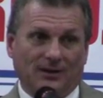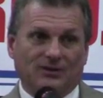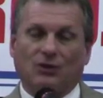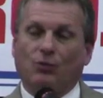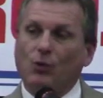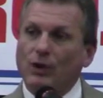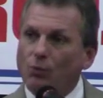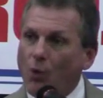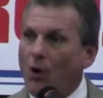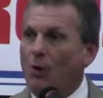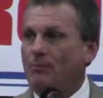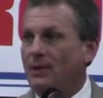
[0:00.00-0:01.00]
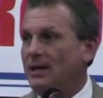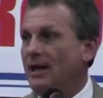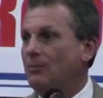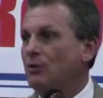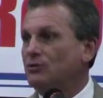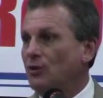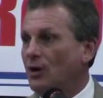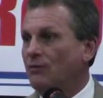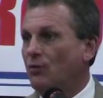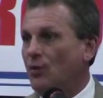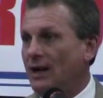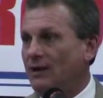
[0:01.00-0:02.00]
So we won't be able to
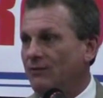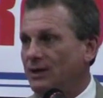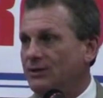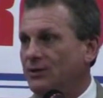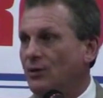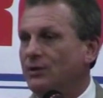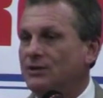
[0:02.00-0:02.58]
override a veto,